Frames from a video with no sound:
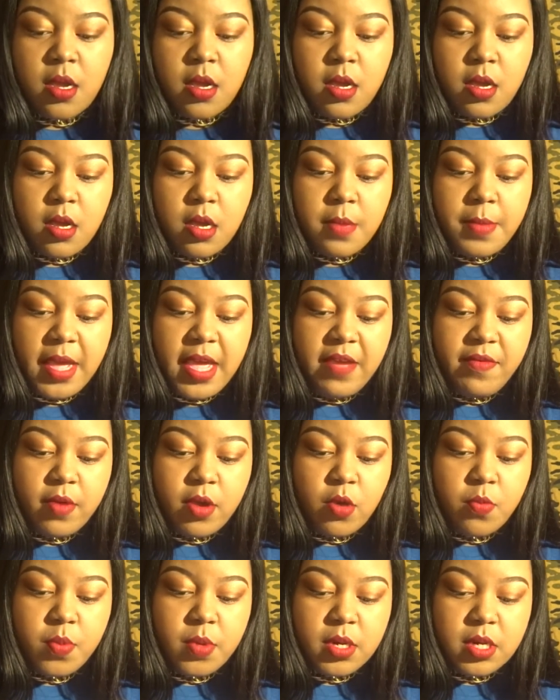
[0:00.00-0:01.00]
Um, I haven't
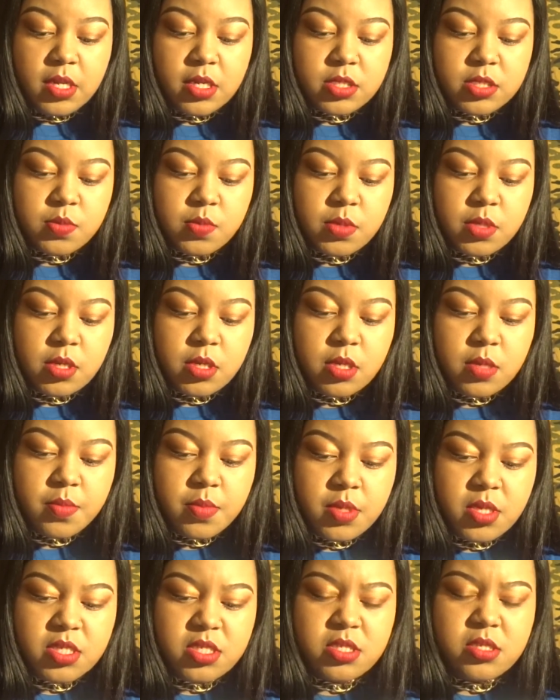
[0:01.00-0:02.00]
opened this one
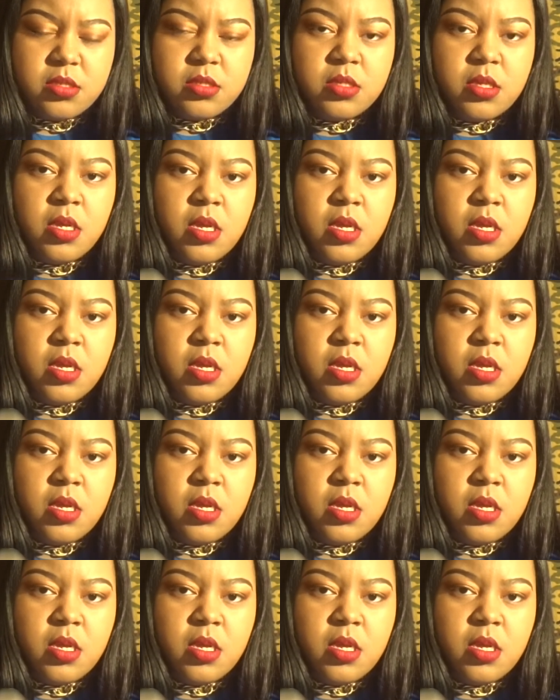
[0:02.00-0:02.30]
up. It's